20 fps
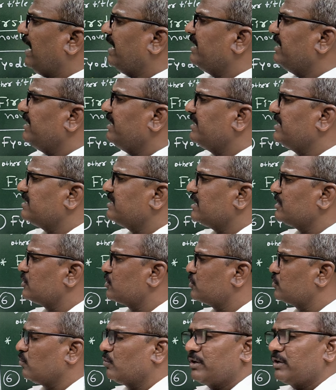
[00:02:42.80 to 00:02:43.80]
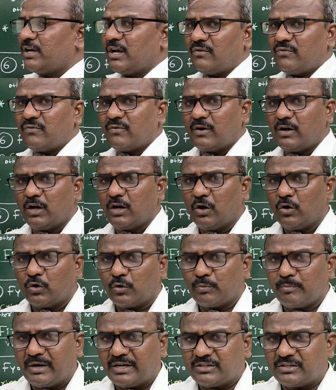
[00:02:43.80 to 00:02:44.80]
And it is a story of
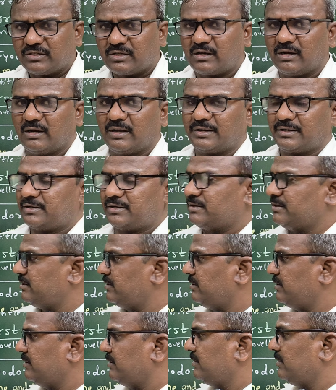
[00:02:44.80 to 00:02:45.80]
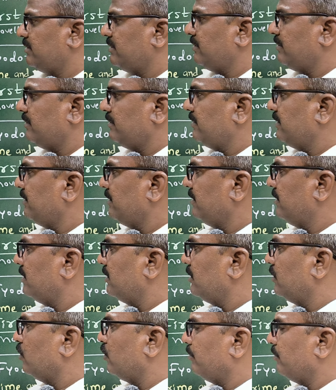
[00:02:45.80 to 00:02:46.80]
government clerk.
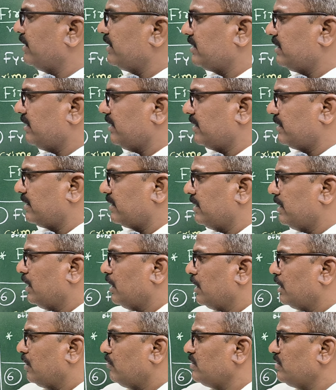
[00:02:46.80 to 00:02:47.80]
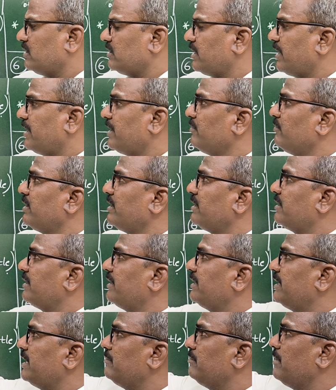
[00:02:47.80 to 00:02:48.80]
Now the 3rd work
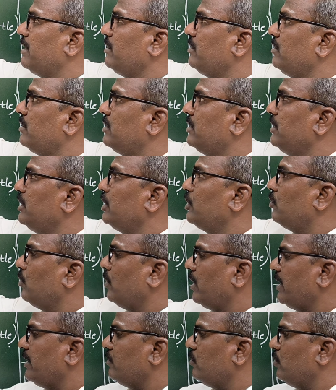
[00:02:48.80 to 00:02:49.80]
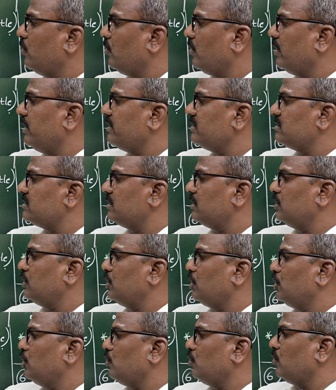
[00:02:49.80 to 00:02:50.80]
written by Nikolai Gogol is
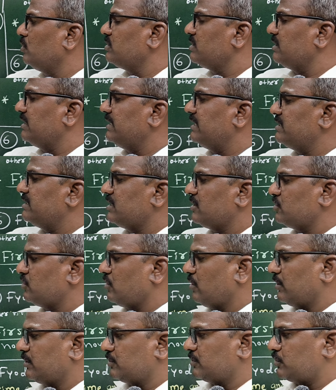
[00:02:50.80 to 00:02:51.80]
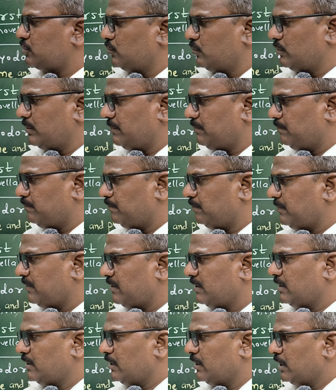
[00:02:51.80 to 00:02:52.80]
The Nose. It is a short story.
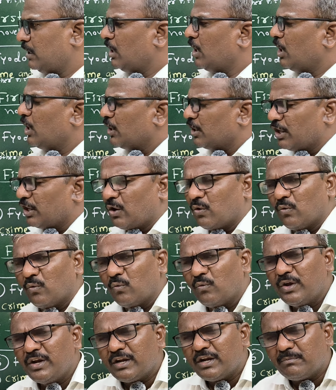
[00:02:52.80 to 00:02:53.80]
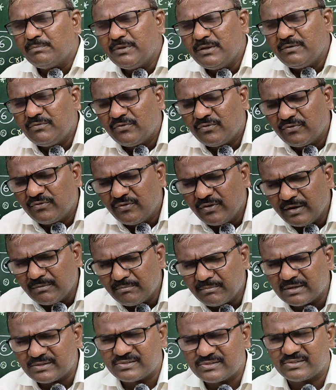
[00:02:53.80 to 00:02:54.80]
Now one of the
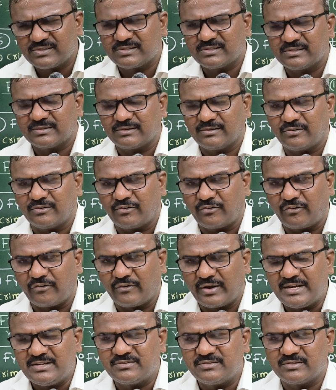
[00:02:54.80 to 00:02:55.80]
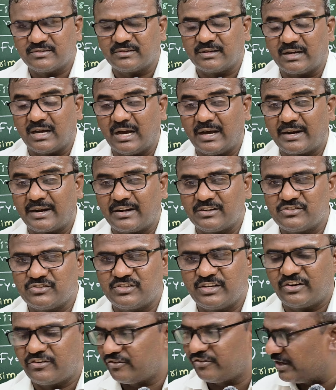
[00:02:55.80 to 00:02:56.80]
famous writer, a
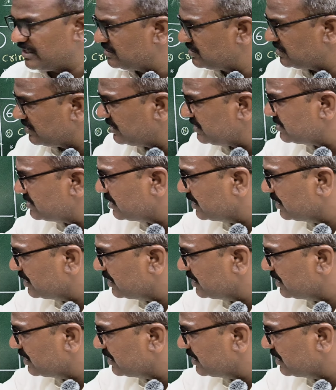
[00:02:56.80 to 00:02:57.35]
Russian writer,